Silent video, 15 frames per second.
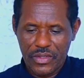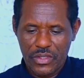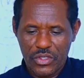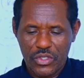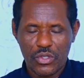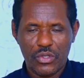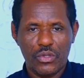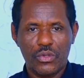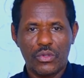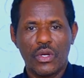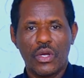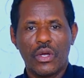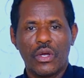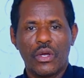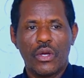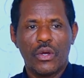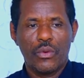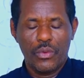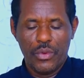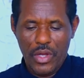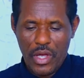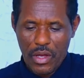So
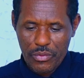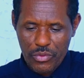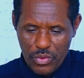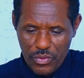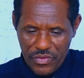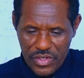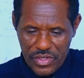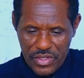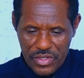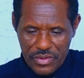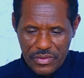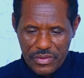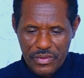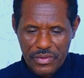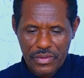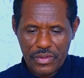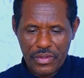we have to vision.